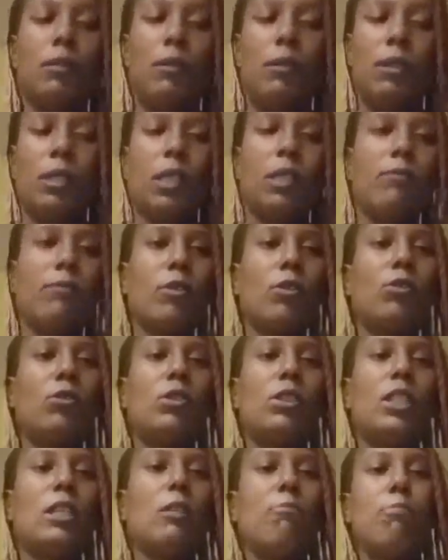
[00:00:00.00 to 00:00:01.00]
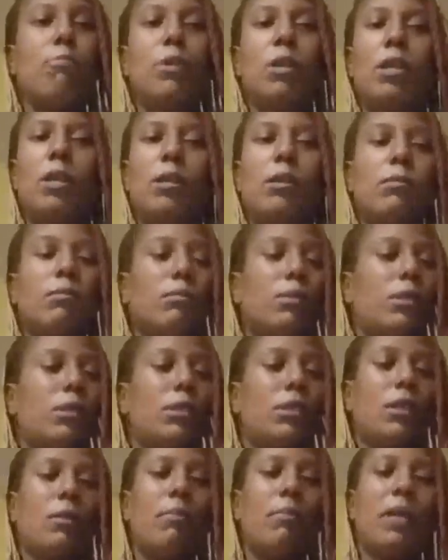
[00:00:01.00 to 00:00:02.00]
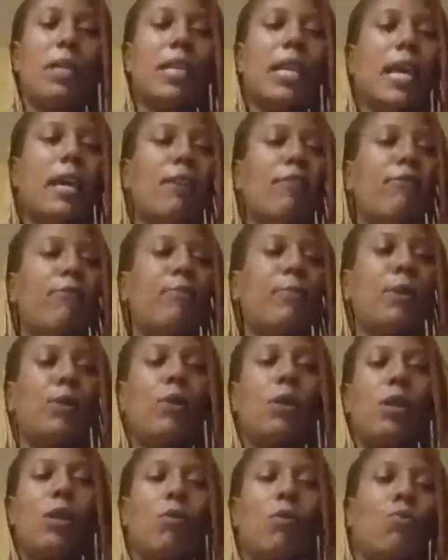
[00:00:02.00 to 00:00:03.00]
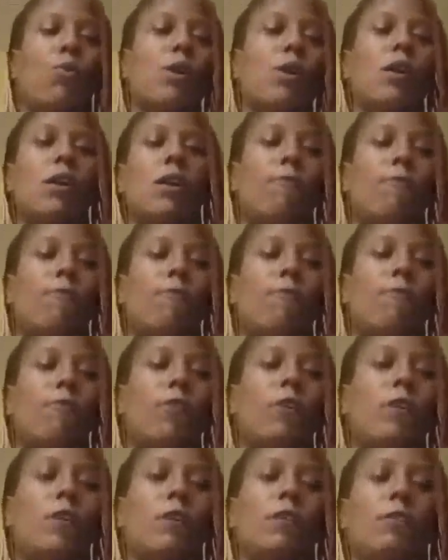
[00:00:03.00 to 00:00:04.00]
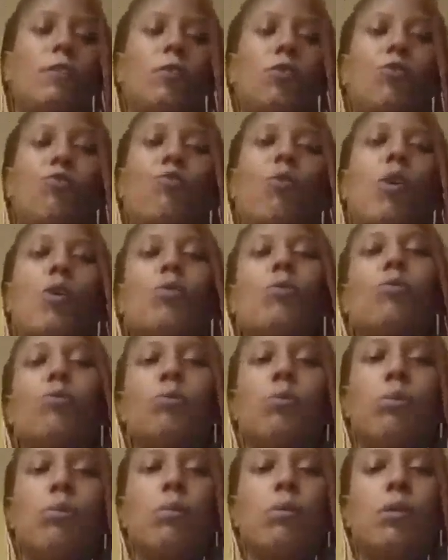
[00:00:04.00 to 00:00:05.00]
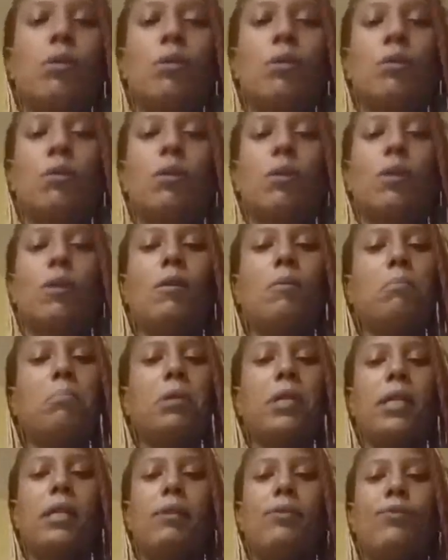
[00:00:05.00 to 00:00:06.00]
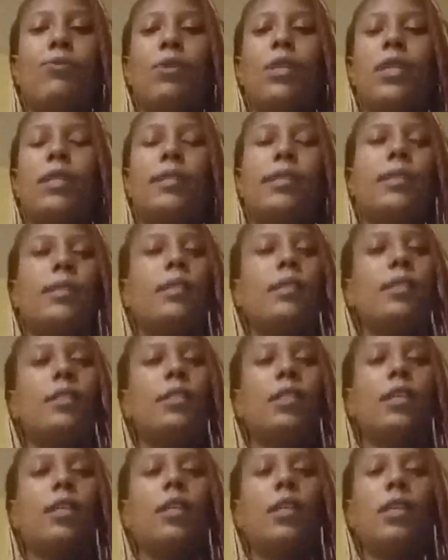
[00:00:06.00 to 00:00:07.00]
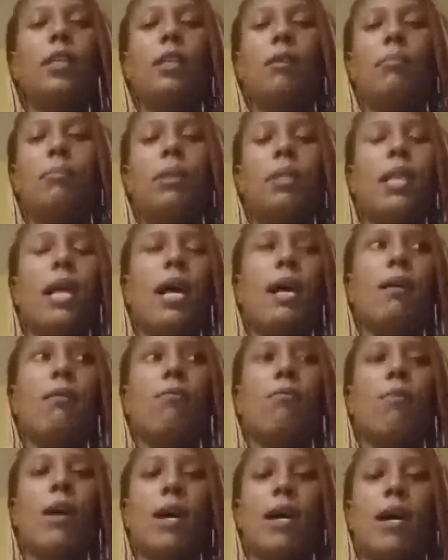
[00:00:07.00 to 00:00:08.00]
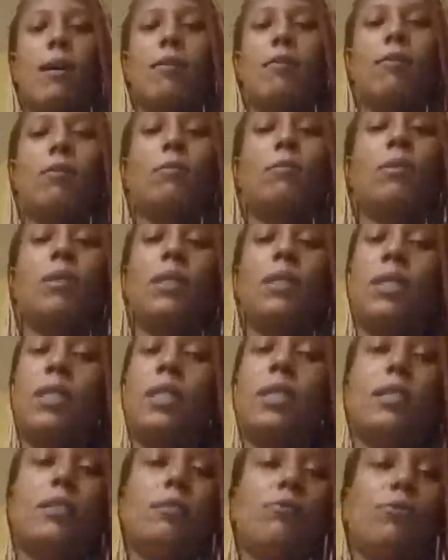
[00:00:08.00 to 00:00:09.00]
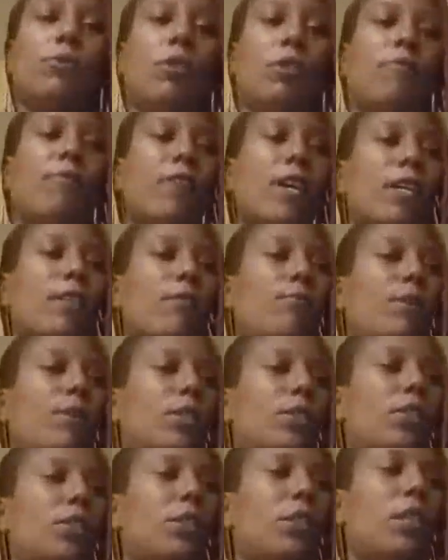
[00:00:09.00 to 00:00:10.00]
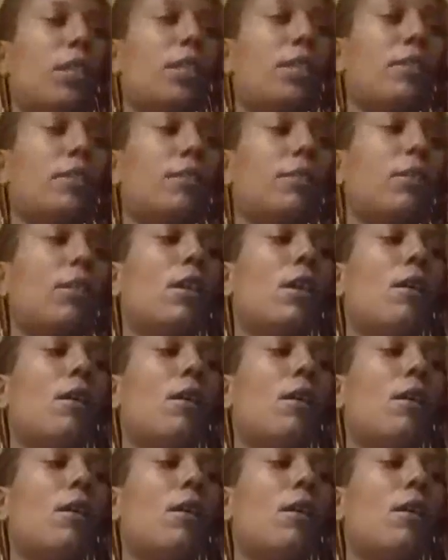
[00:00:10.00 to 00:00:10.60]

Even though you step up, some may not even be aware of the growth. But you get to this King and be like, wow. And then, you know, evaluation, I hear.